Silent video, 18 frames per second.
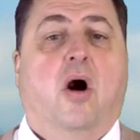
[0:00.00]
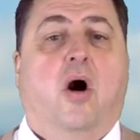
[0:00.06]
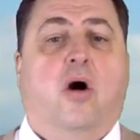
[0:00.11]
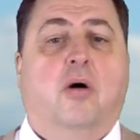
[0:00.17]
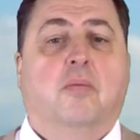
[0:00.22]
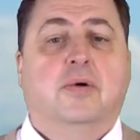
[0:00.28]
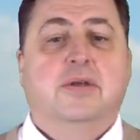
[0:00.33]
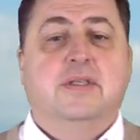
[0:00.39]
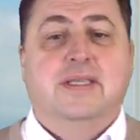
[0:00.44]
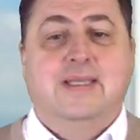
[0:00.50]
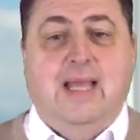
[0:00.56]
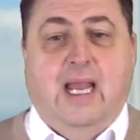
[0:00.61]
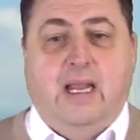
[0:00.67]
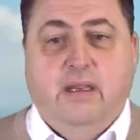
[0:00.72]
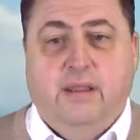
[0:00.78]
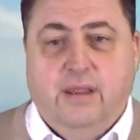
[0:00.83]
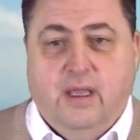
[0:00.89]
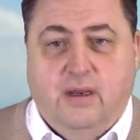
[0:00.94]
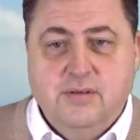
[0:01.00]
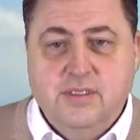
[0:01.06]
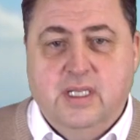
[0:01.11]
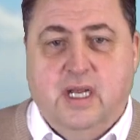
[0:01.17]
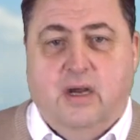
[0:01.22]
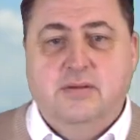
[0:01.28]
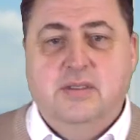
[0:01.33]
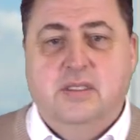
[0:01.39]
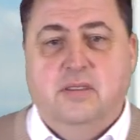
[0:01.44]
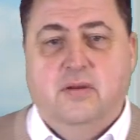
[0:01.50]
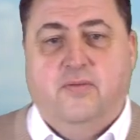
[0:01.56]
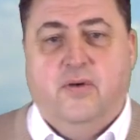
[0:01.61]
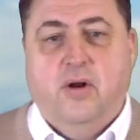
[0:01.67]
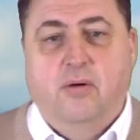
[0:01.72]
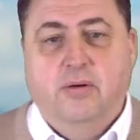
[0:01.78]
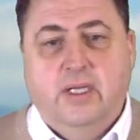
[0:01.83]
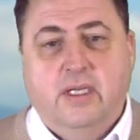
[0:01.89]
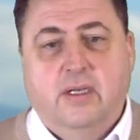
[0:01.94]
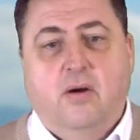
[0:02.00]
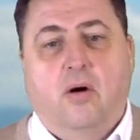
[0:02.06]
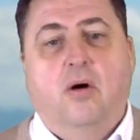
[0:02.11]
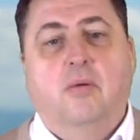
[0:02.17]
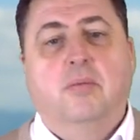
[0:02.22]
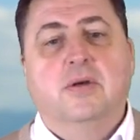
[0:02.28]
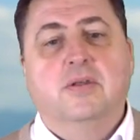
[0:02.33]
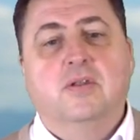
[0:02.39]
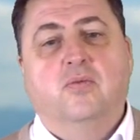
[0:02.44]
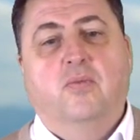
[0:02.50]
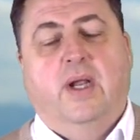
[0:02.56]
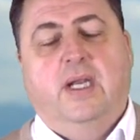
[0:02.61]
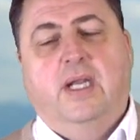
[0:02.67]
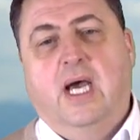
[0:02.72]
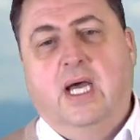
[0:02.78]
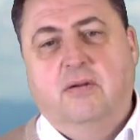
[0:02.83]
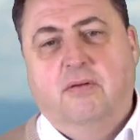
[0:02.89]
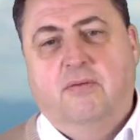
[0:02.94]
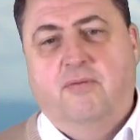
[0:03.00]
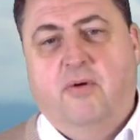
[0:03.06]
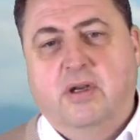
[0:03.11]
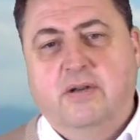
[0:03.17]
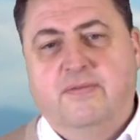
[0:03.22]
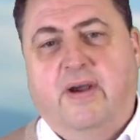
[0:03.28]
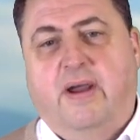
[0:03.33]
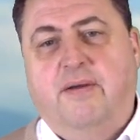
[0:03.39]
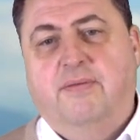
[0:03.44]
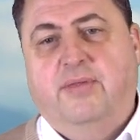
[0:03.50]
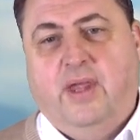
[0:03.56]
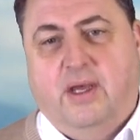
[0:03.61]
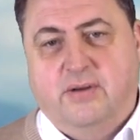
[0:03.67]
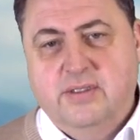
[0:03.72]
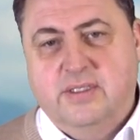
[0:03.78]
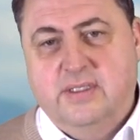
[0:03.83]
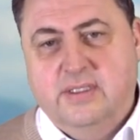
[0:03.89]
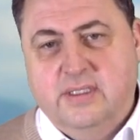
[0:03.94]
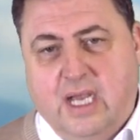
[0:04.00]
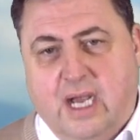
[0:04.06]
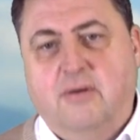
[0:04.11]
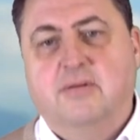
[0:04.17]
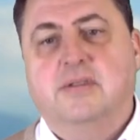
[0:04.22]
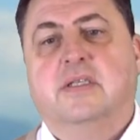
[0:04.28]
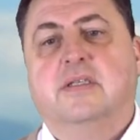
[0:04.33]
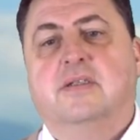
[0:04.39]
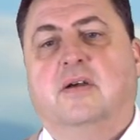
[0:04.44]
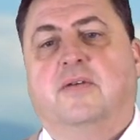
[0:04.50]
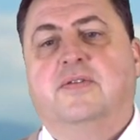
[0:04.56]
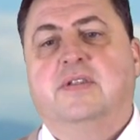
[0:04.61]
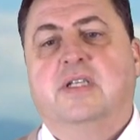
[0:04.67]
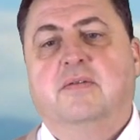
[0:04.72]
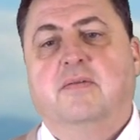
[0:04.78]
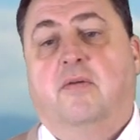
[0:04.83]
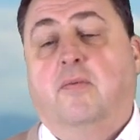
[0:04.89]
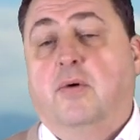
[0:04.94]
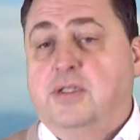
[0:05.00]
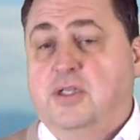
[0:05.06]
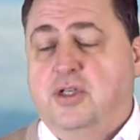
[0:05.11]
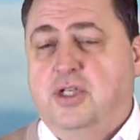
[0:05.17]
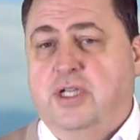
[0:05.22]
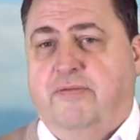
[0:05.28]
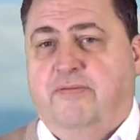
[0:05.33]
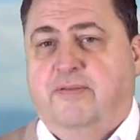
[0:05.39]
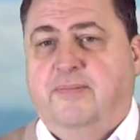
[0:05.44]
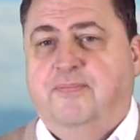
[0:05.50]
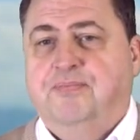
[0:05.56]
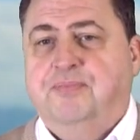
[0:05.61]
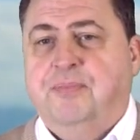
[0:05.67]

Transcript: almost 9,000 ounces of gold and almost 145,000 ounces of silver was achieved.